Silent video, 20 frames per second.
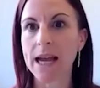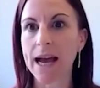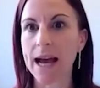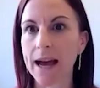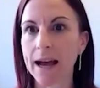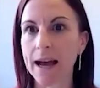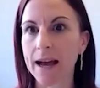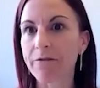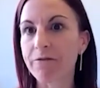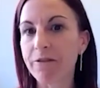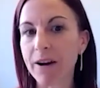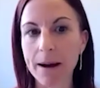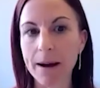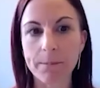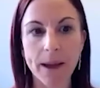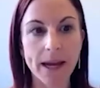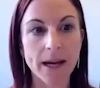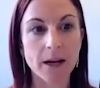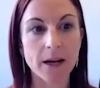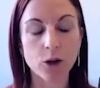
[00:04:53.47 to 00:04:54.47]
a
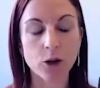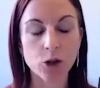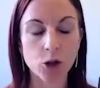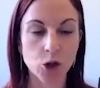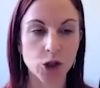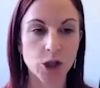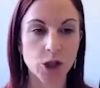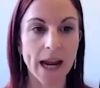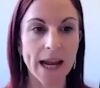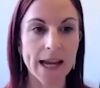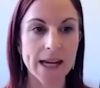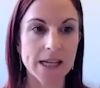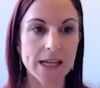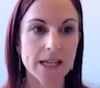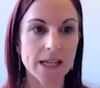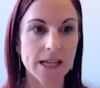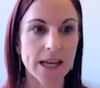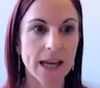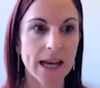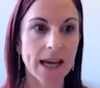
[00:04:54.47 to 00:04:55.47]
pharmac contract